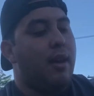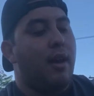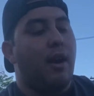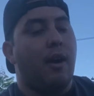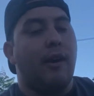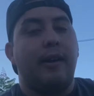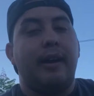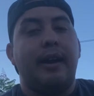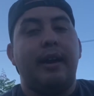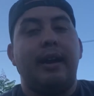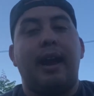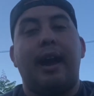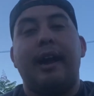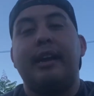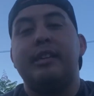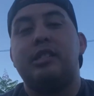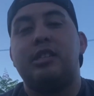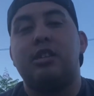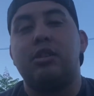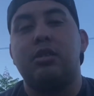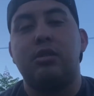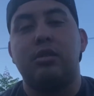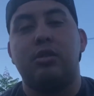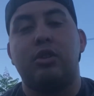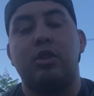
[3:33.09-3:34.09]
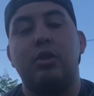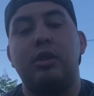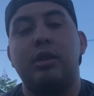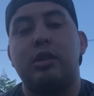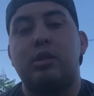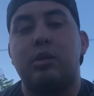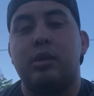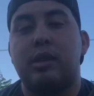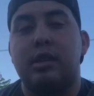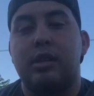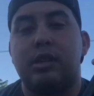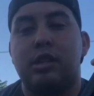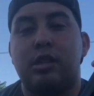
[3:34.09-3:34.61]
All right. I still do this
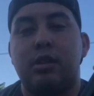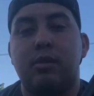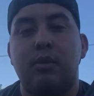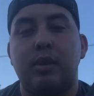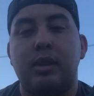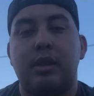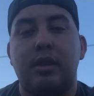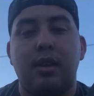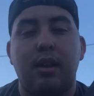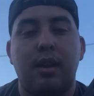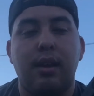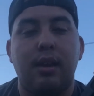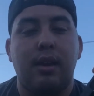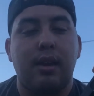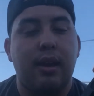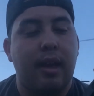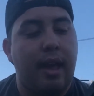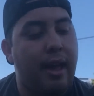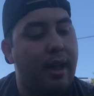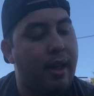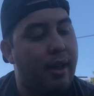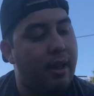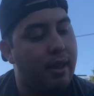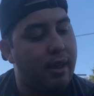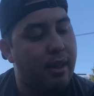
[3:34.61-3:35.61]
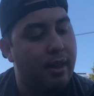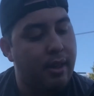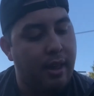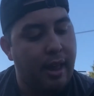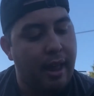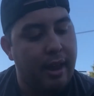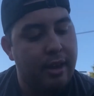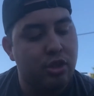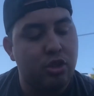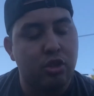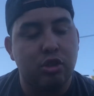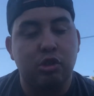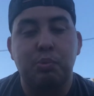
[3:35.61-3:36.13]
with the
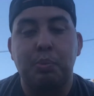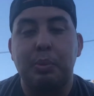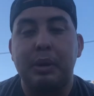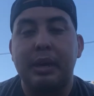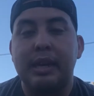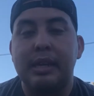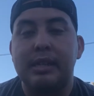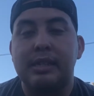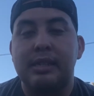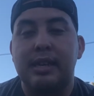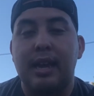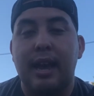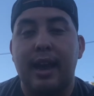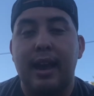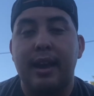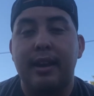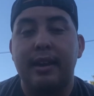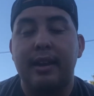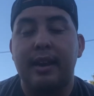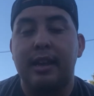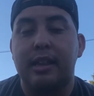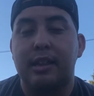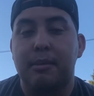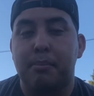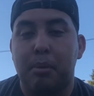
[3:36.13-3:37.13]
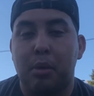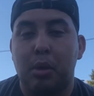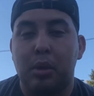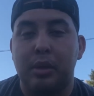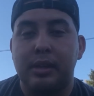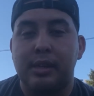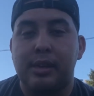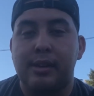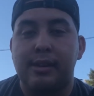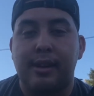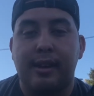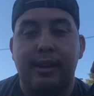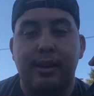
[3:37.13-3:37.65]
actual spring inside and the
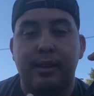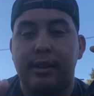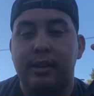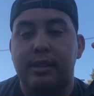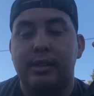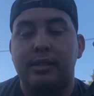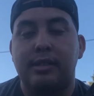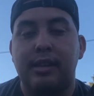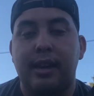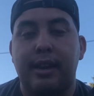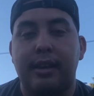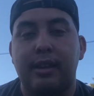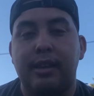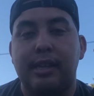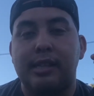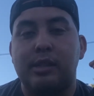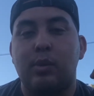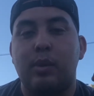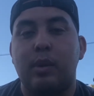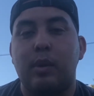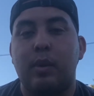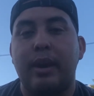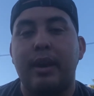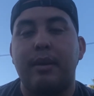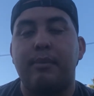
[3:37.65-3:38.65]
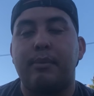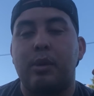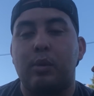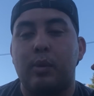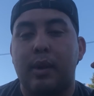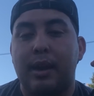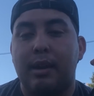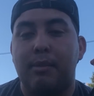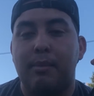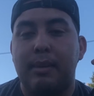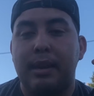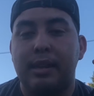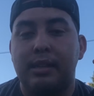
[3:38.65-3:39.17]
bolt inside. That's the way I'm gonna
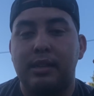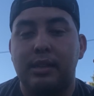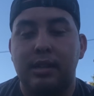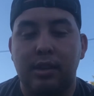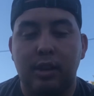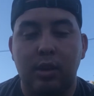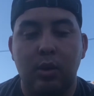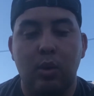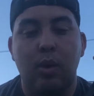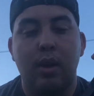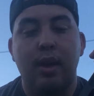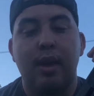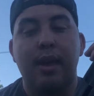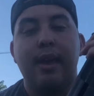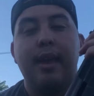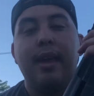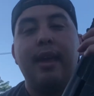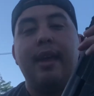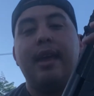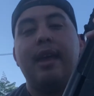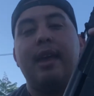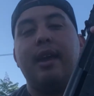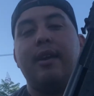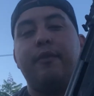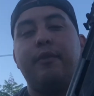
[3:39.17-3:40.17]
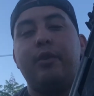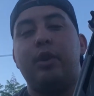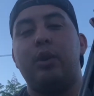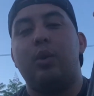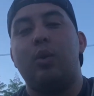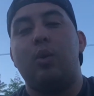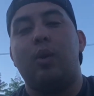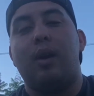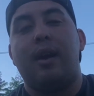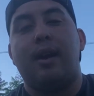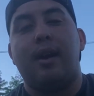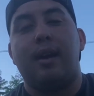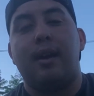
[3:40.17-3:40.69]
recommend it to you. If
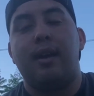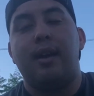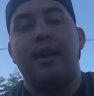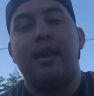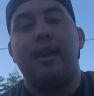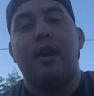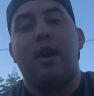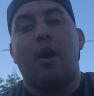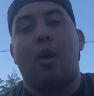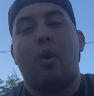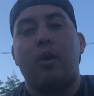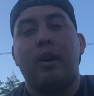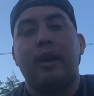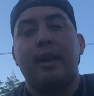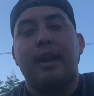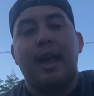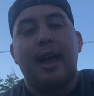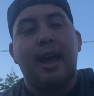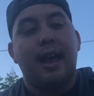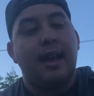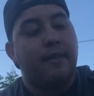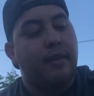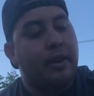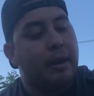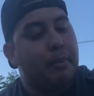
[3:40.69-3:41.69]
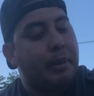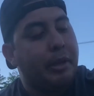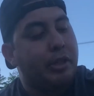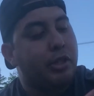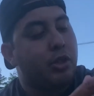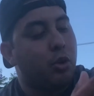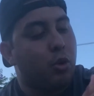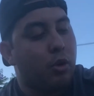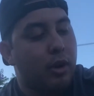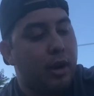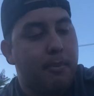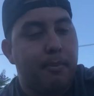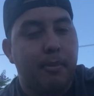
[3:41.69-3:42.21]
you already have a
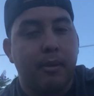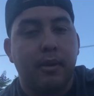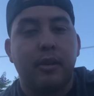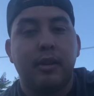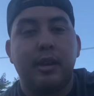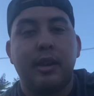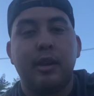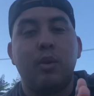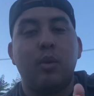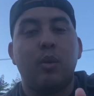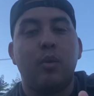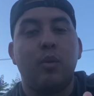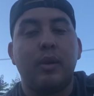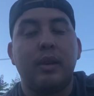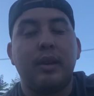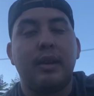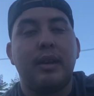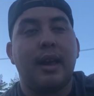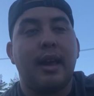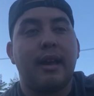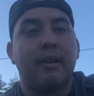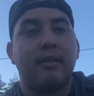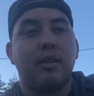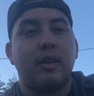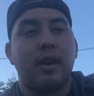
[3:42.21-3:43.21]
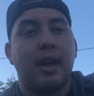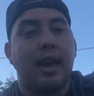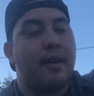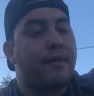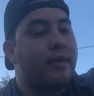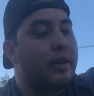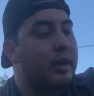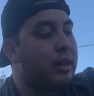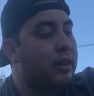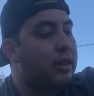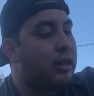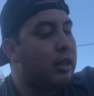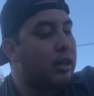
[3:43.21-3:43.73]
pistol grip, you don't really have to have
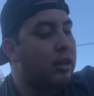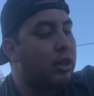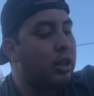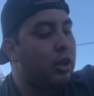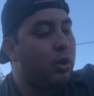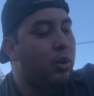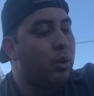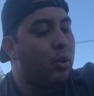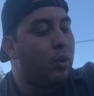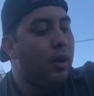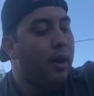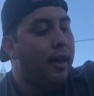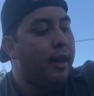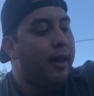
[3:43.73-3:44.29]
anything new.